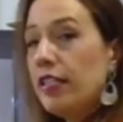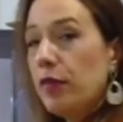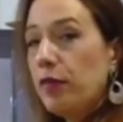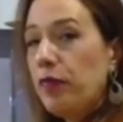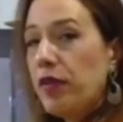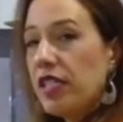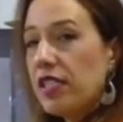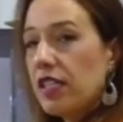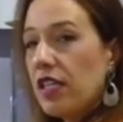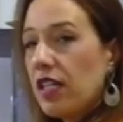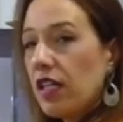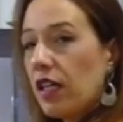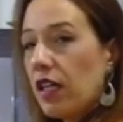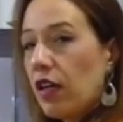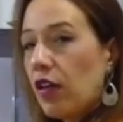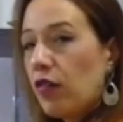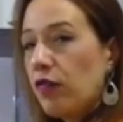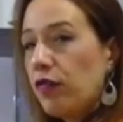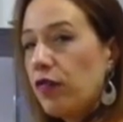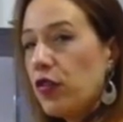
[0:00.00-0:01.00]
a bit
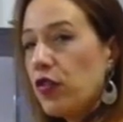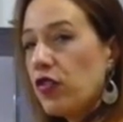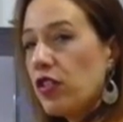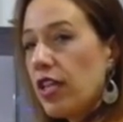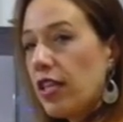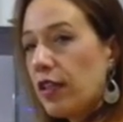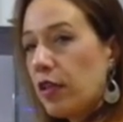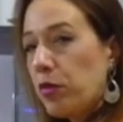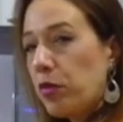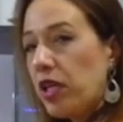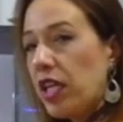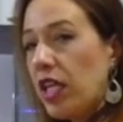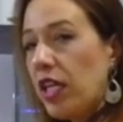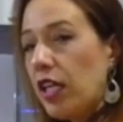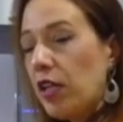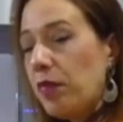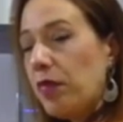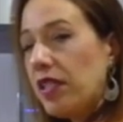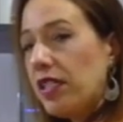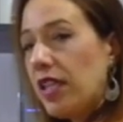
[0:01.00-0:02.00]
confusing at the
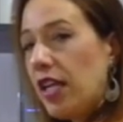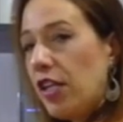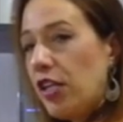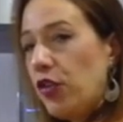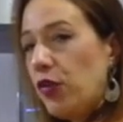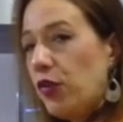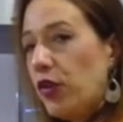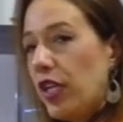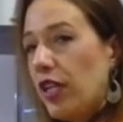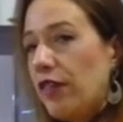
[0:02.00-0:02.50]
beginning, but then you